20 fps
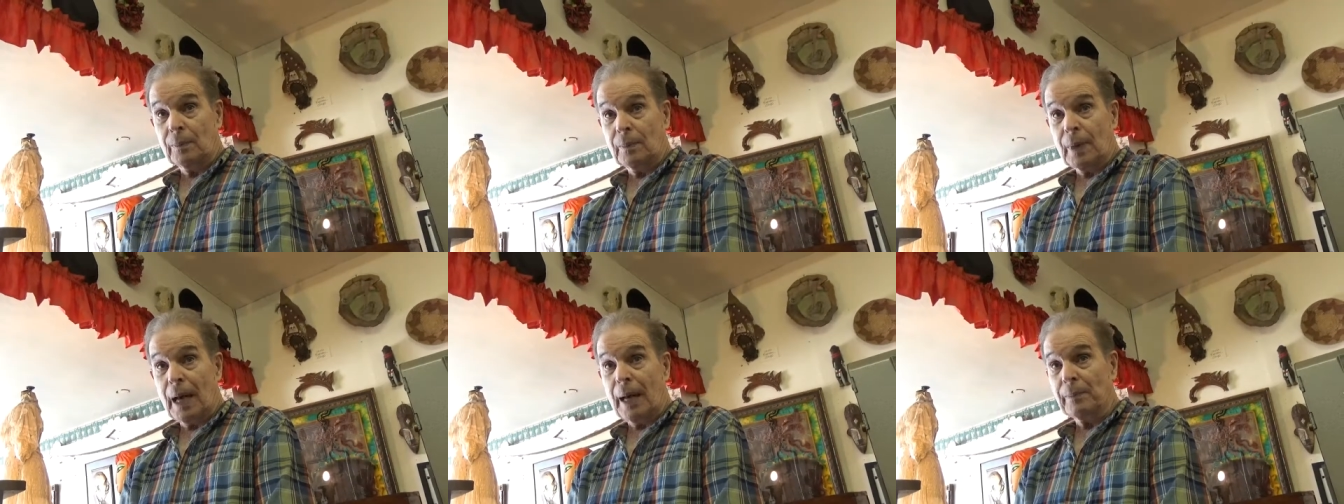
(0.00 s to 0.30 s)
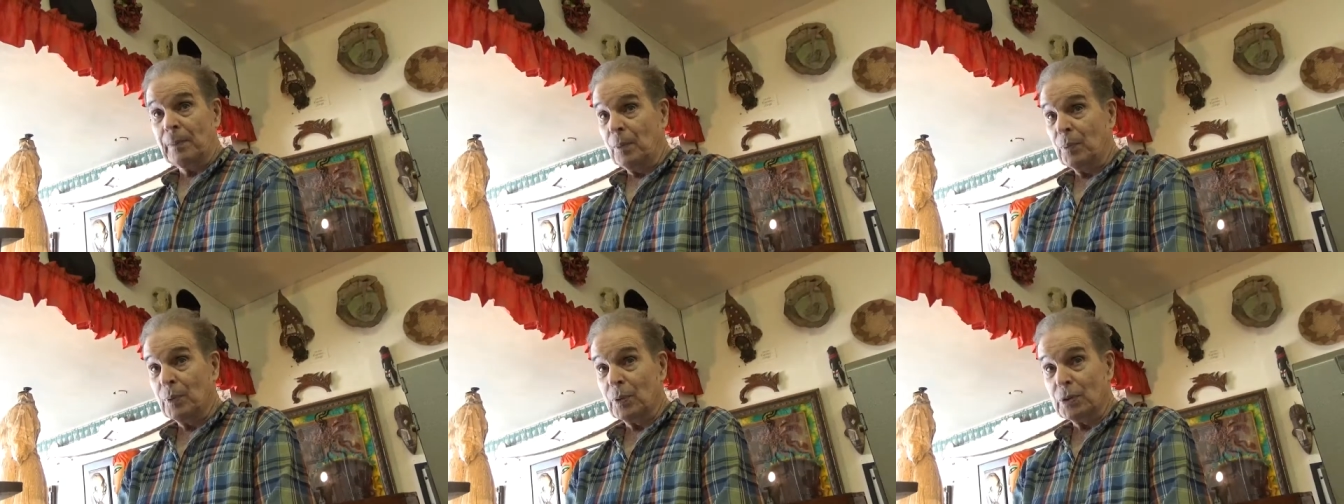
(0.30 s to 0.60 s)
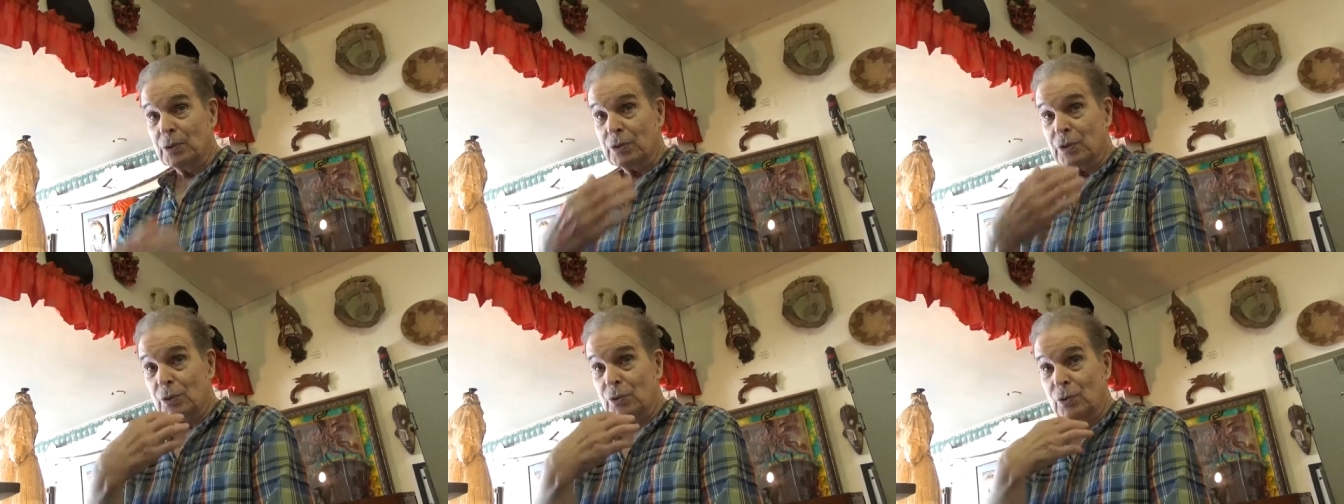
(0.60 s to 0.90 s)
I'm a
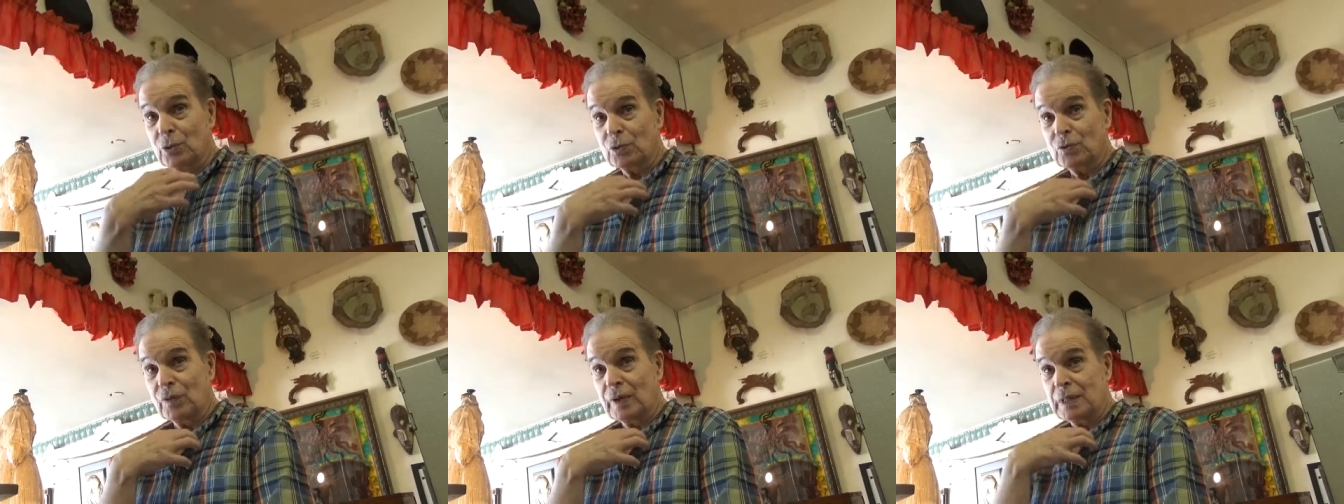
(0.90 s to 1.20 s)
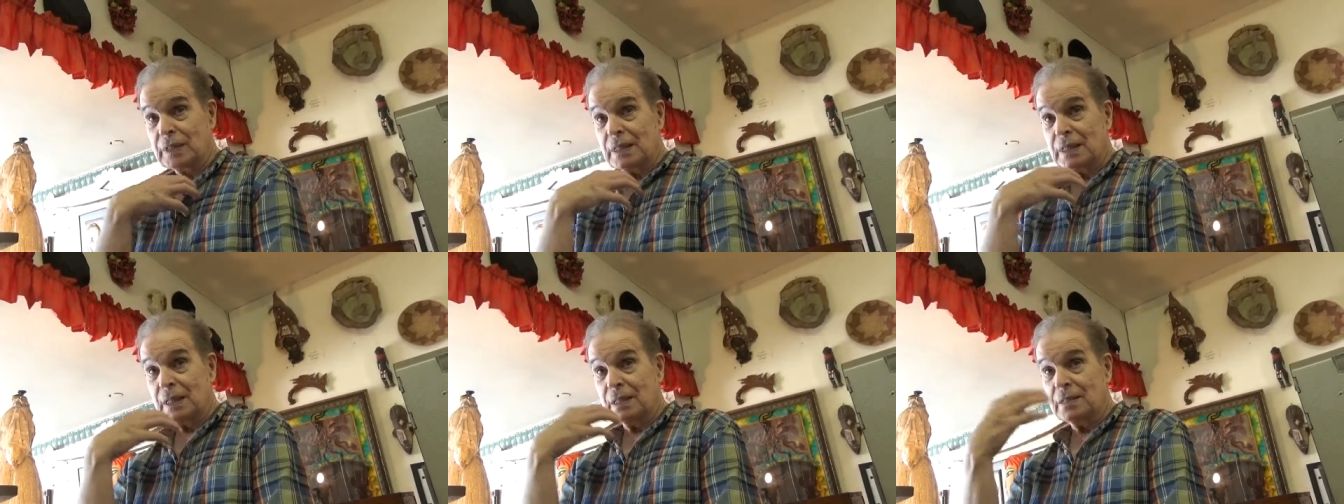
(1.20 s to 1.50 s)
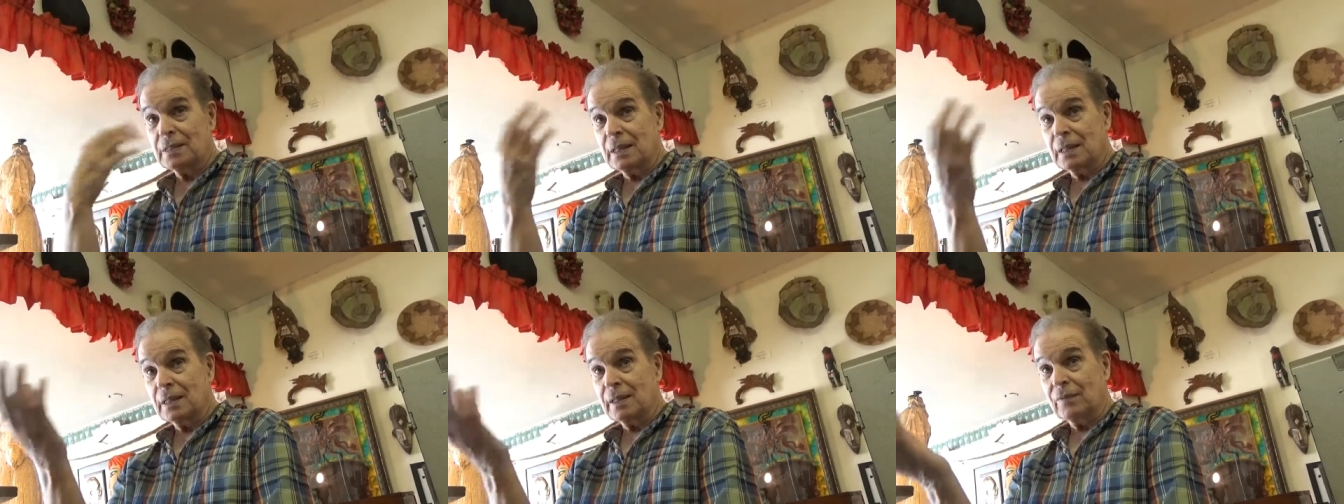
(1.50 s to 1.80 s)
person who's very
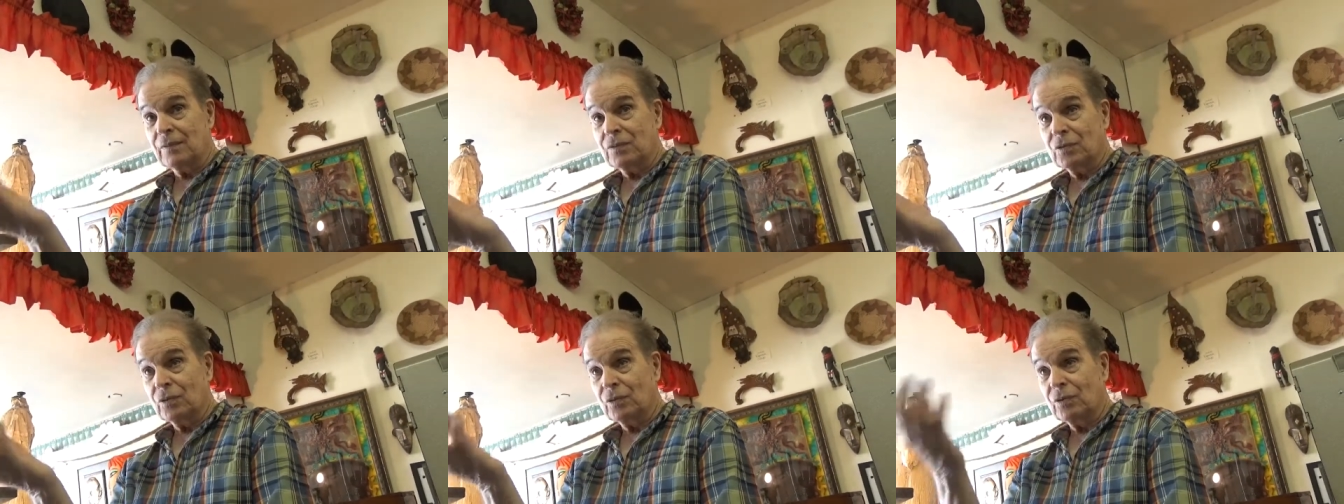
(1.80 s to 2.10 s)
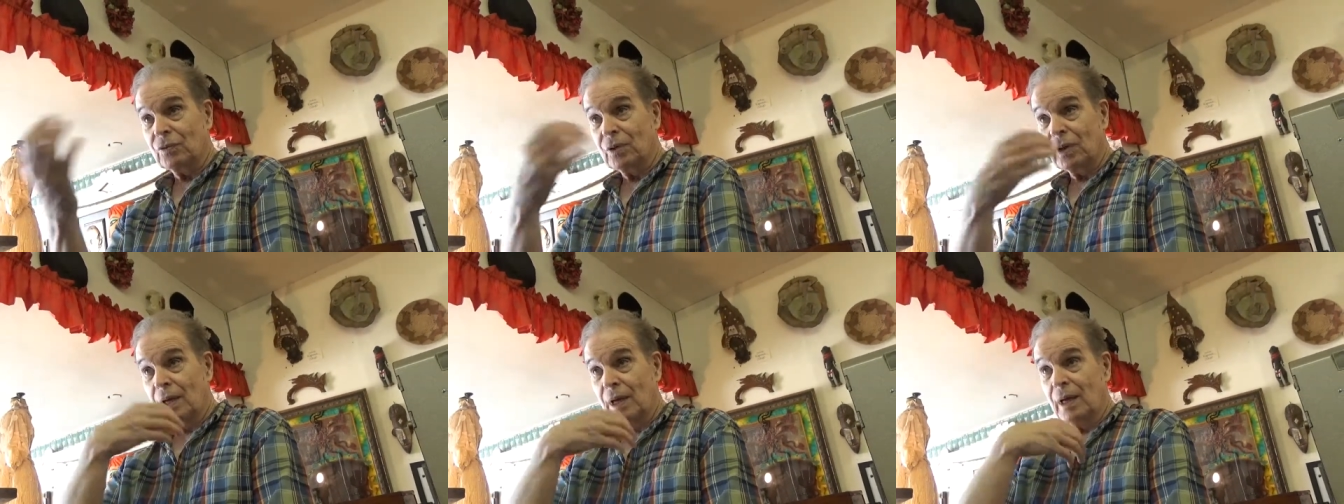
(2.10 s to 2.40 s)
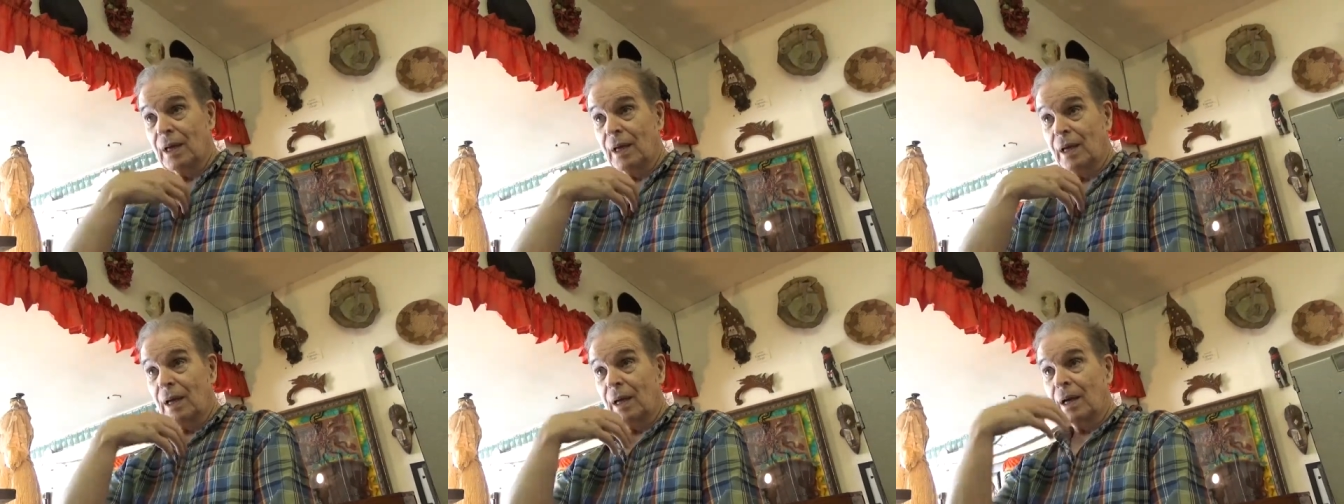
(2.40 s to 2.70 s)
sensitive to
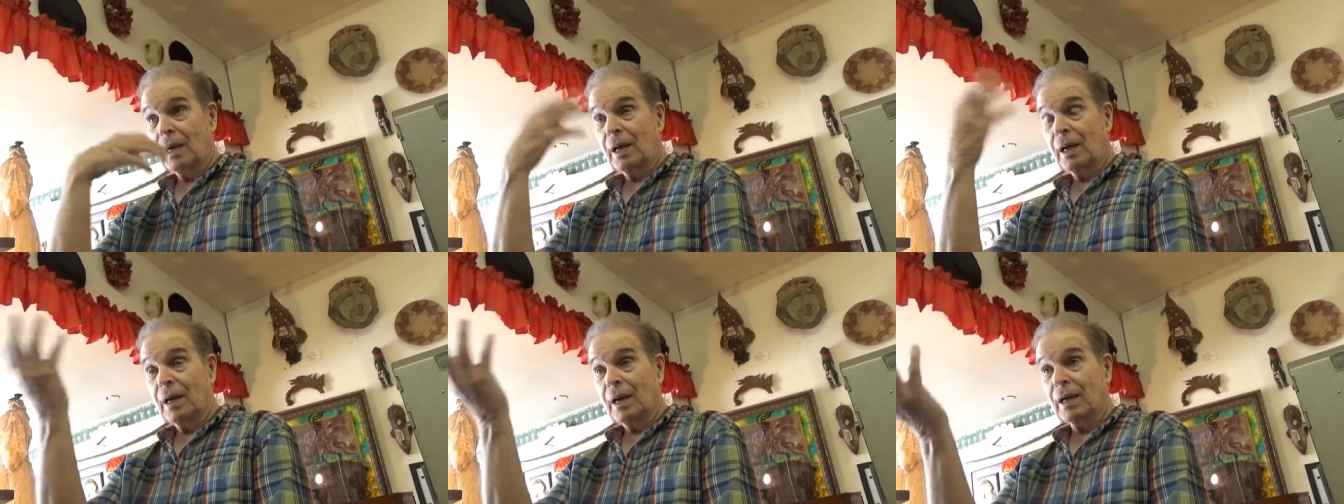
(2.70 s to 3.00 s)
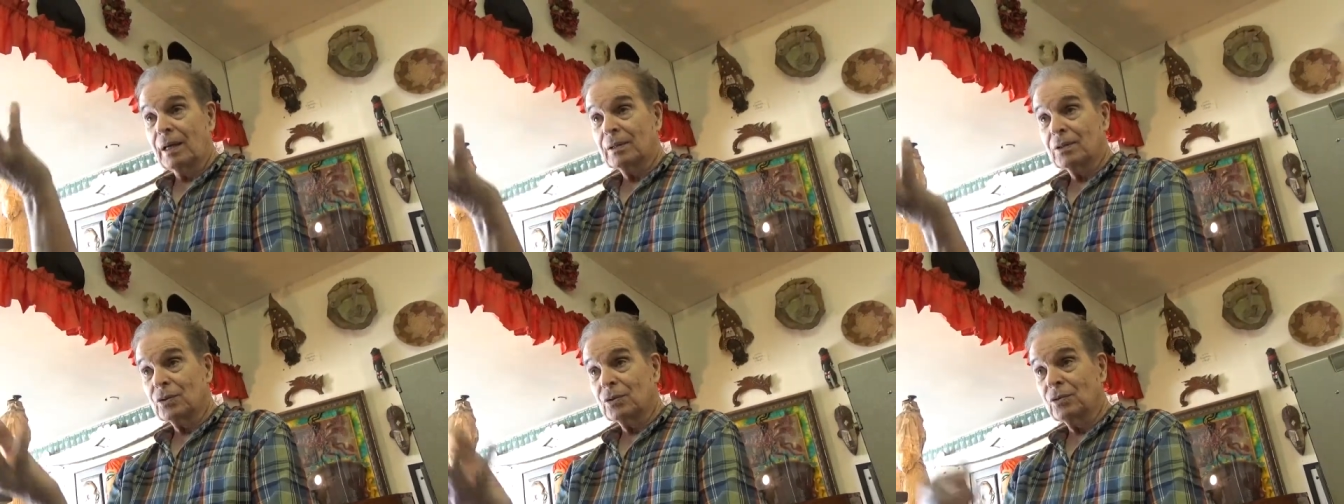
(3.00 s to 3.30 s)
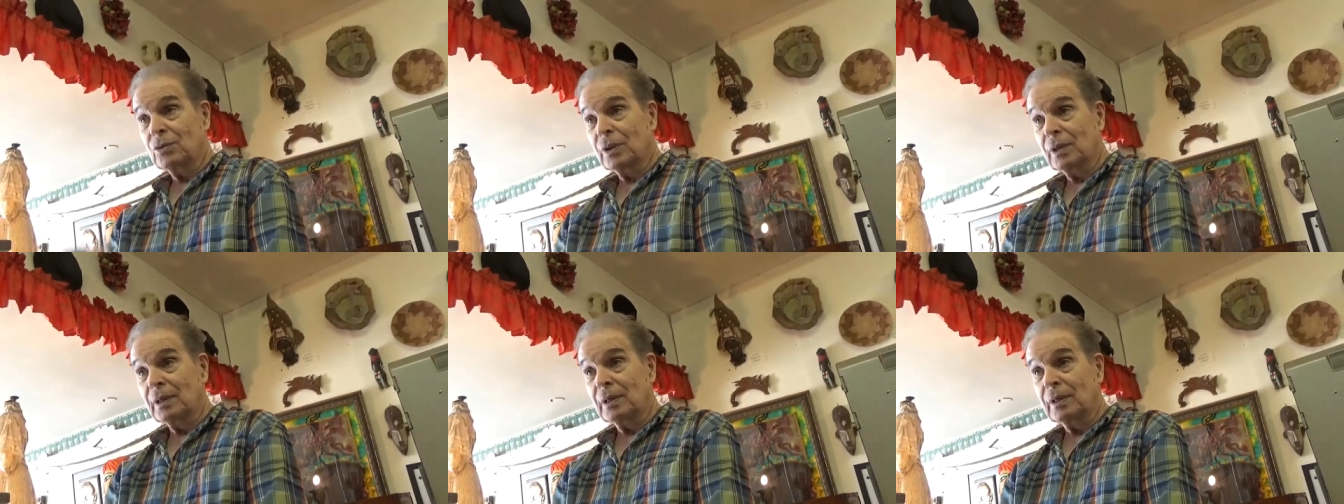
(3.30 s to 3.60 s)

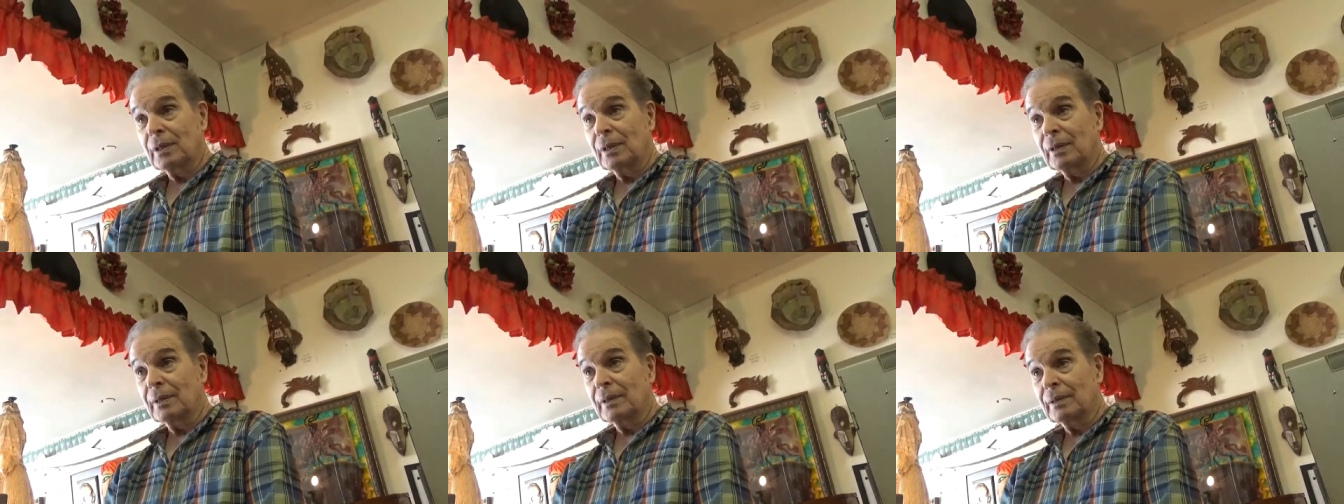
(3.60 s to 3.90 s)
to the